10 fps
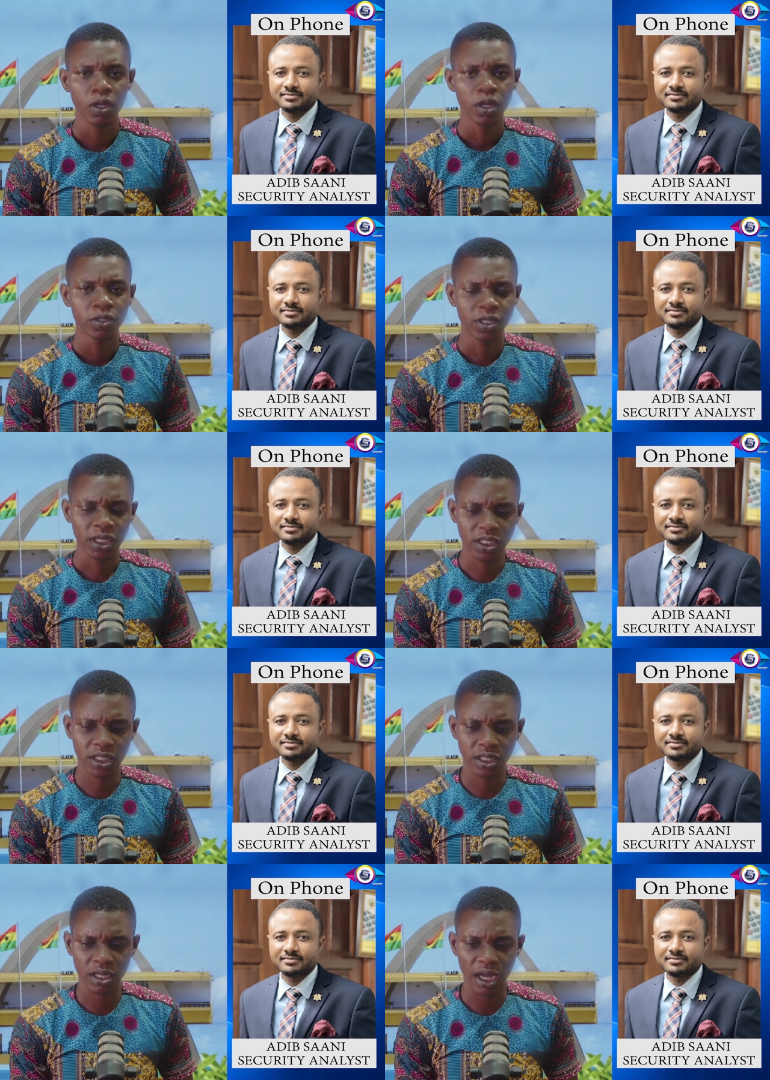
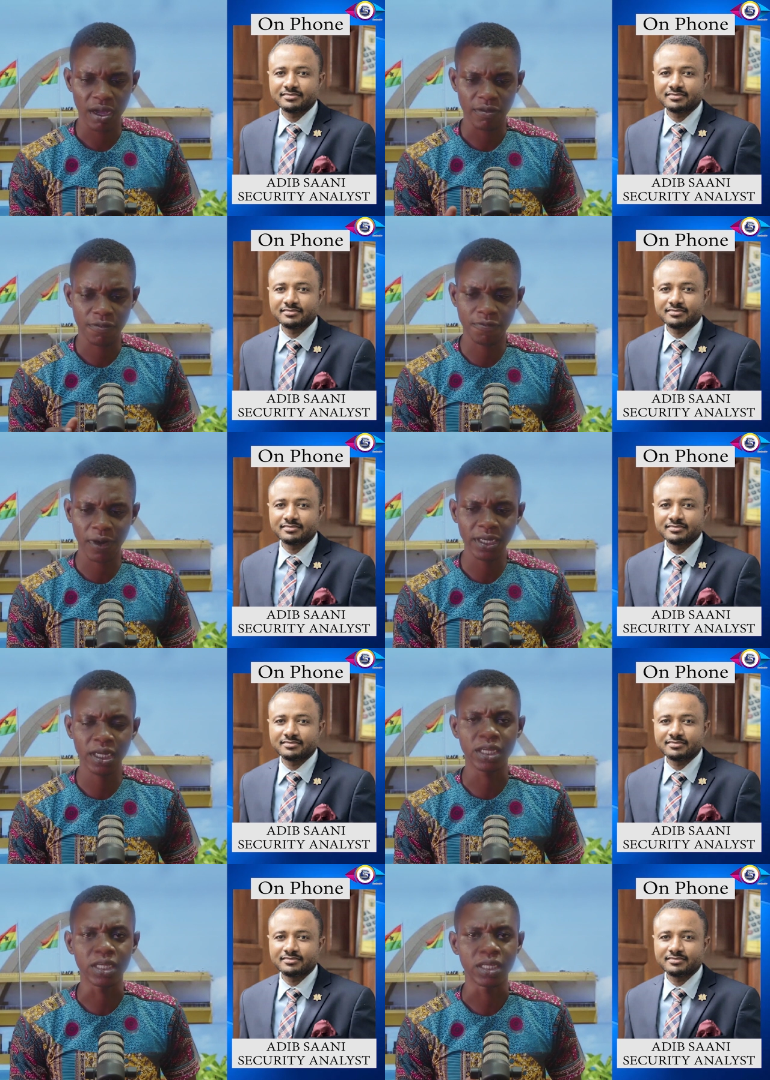Speaker 1: Just uh,
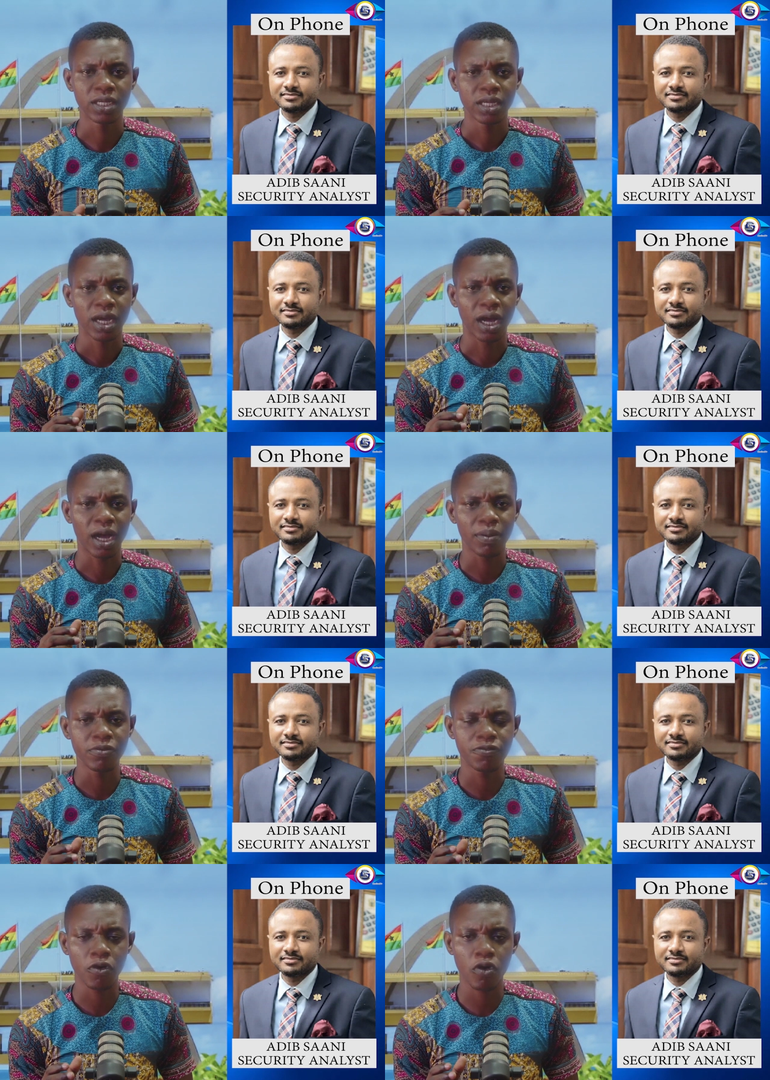finally, uh,
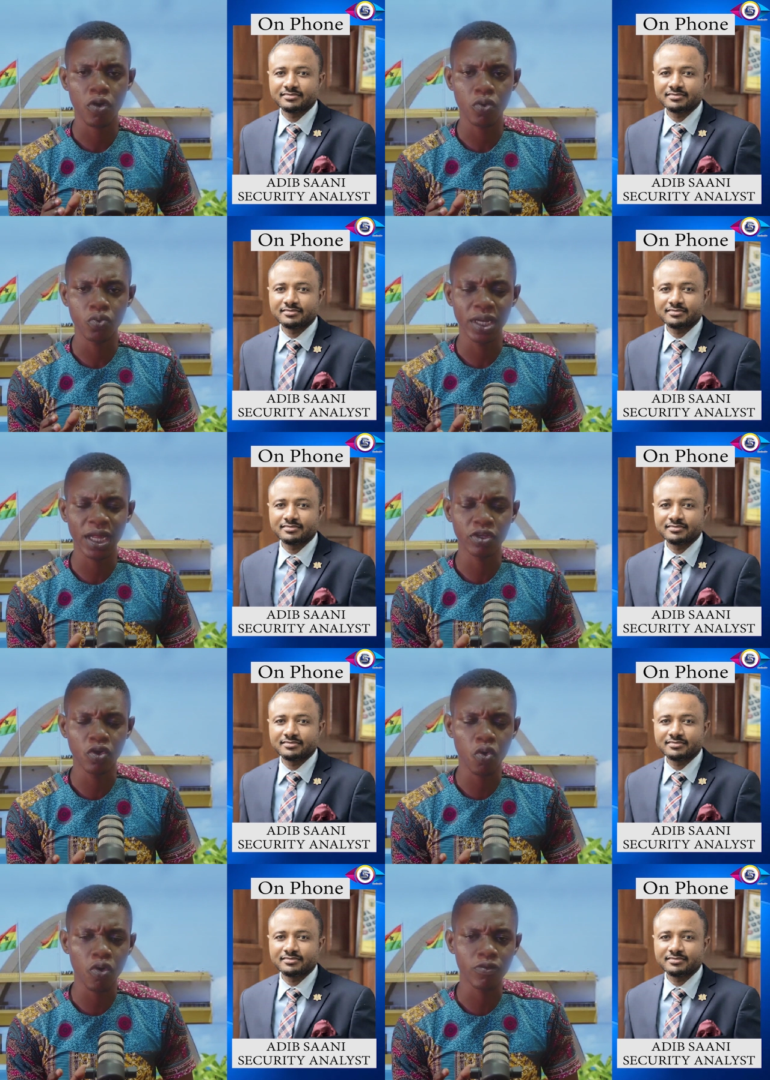before we let
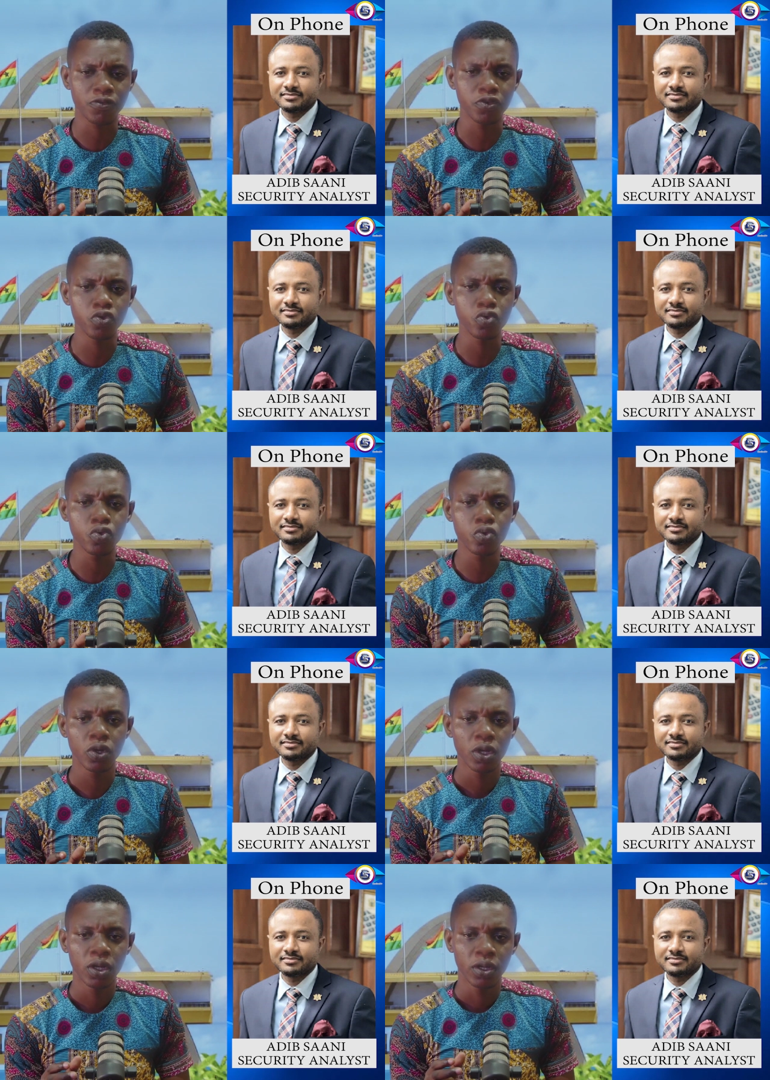go of you,
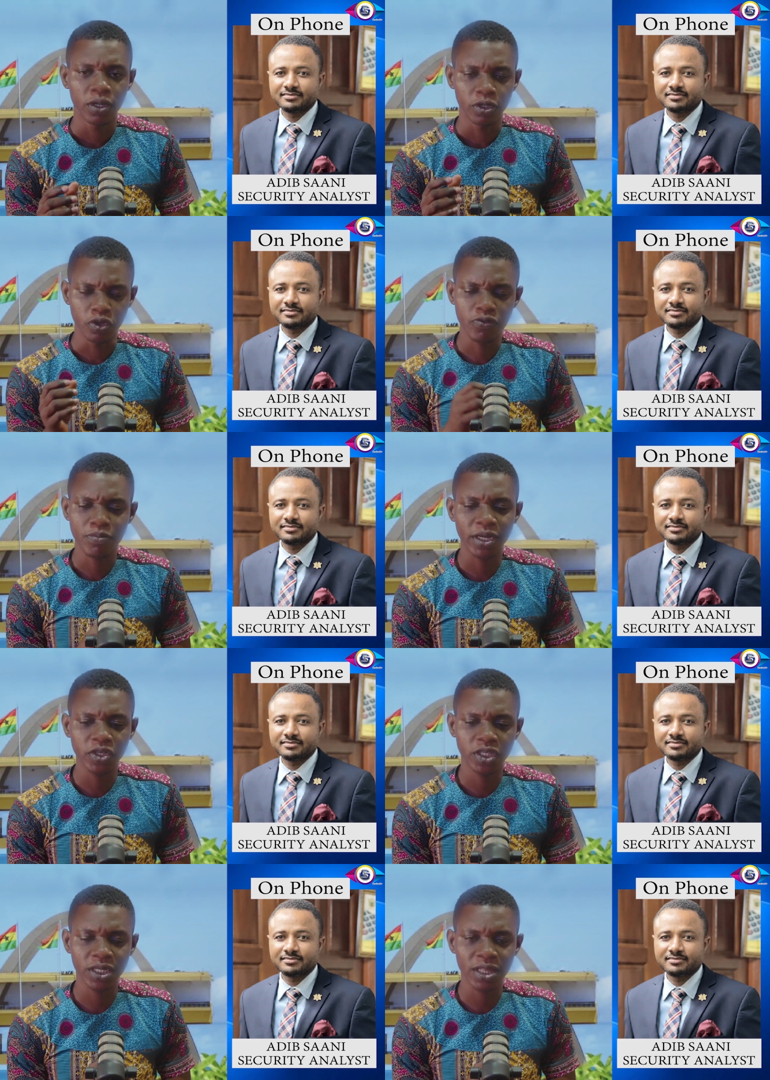you've
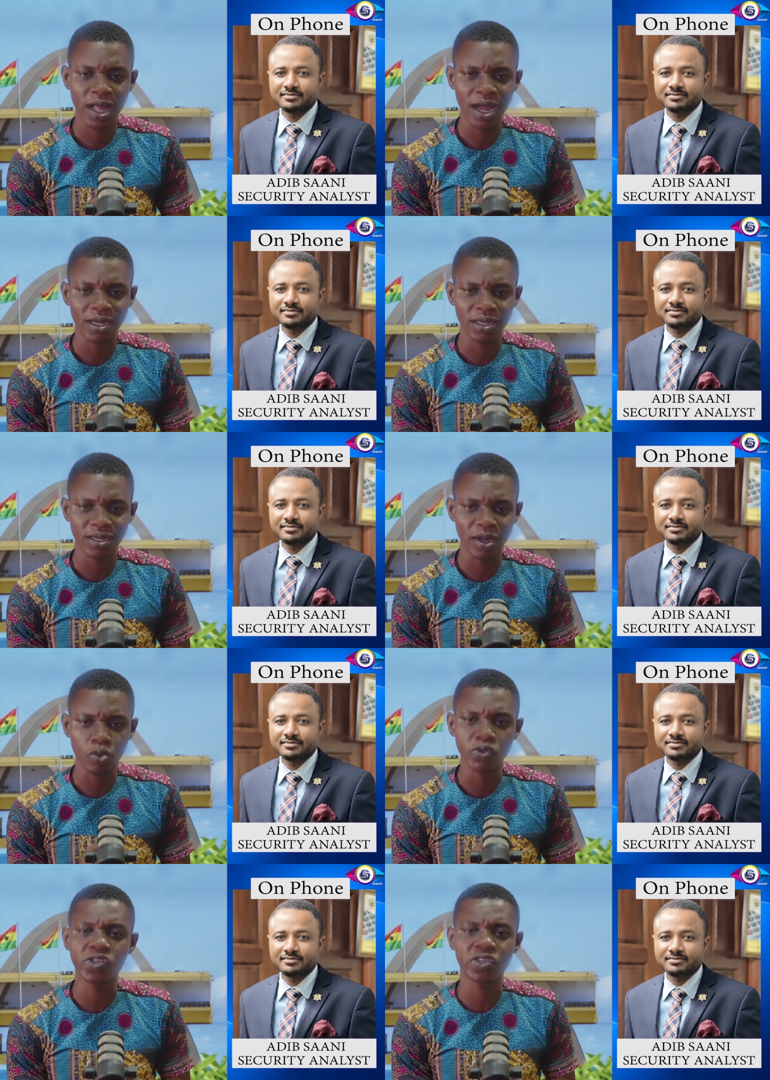mentioned that it
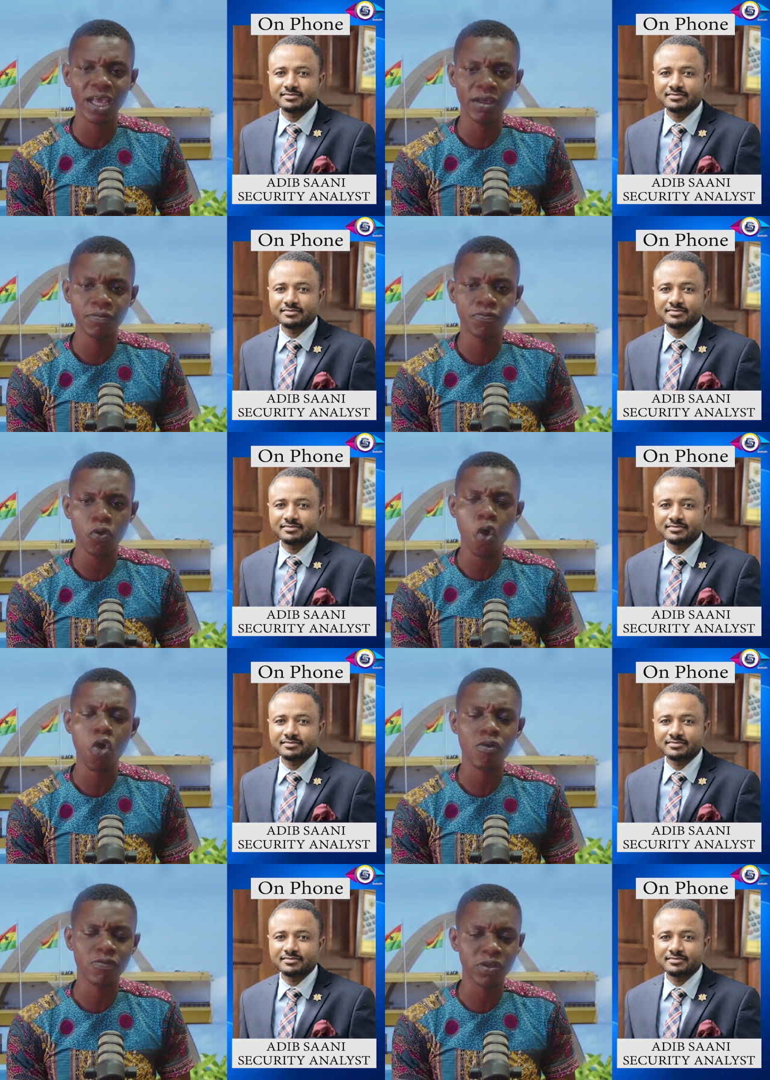would serve all
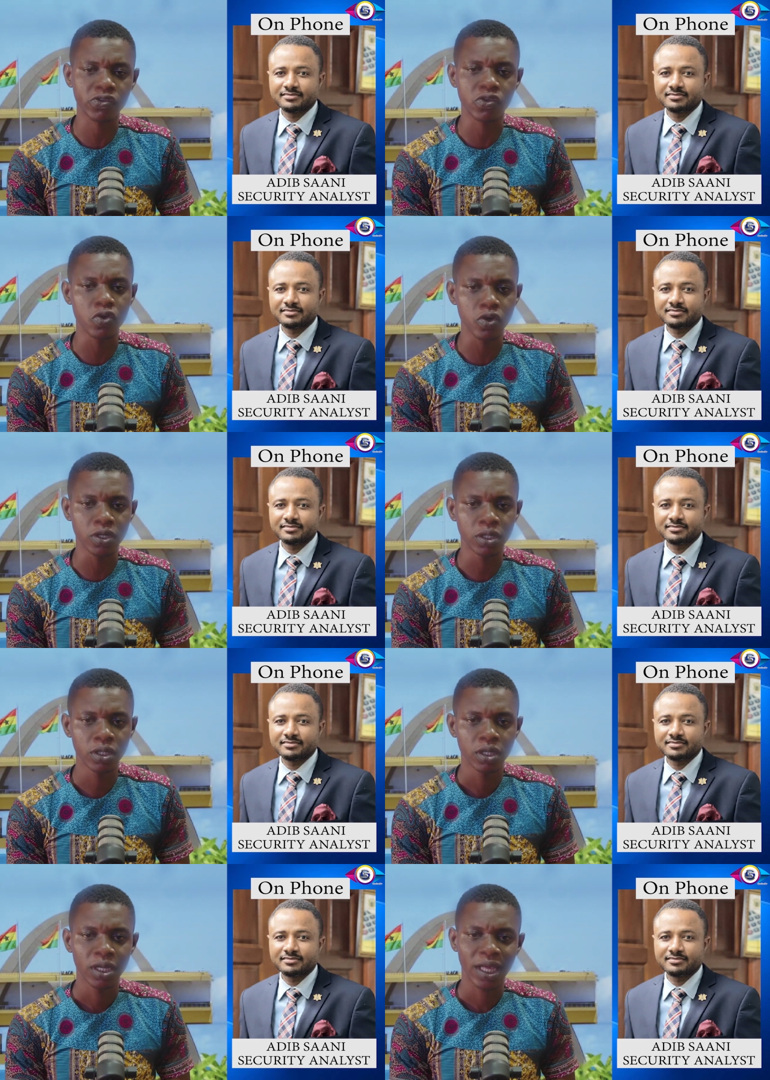of us good
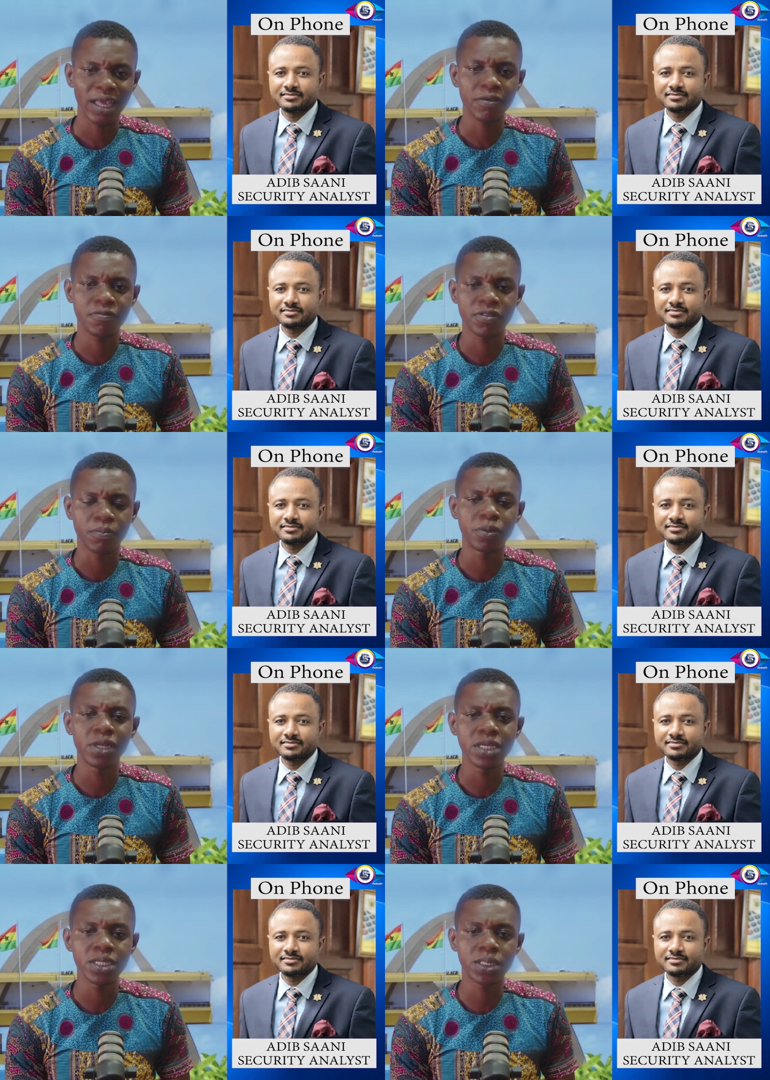if the
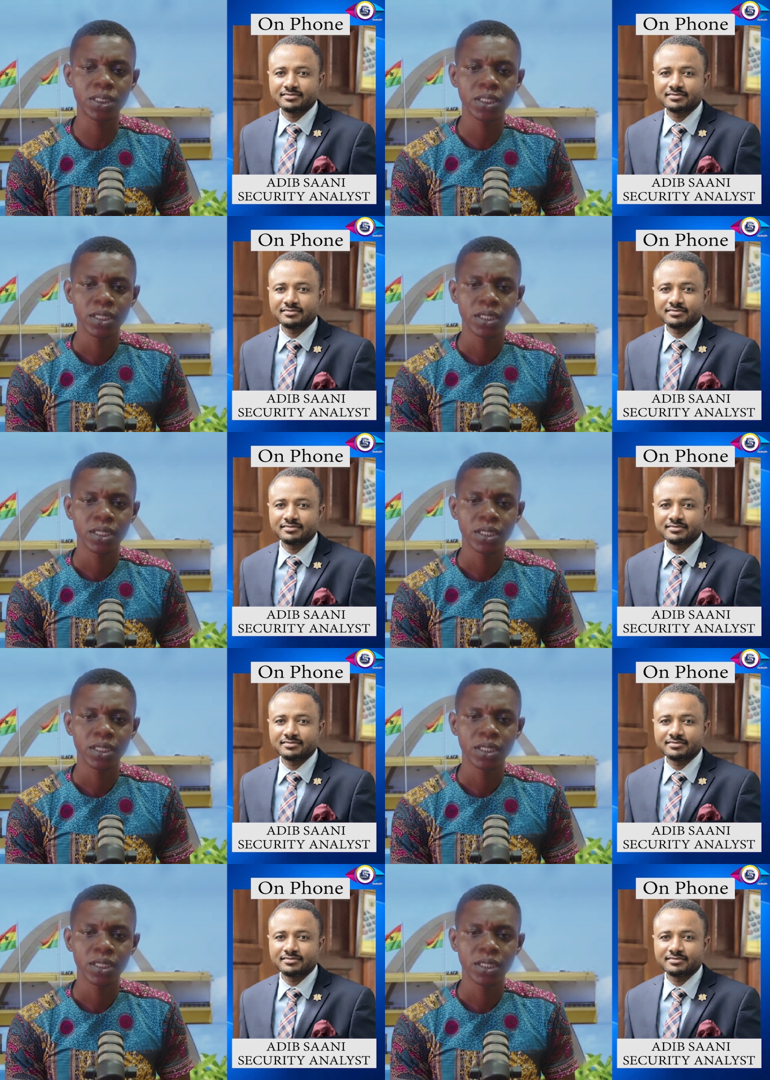police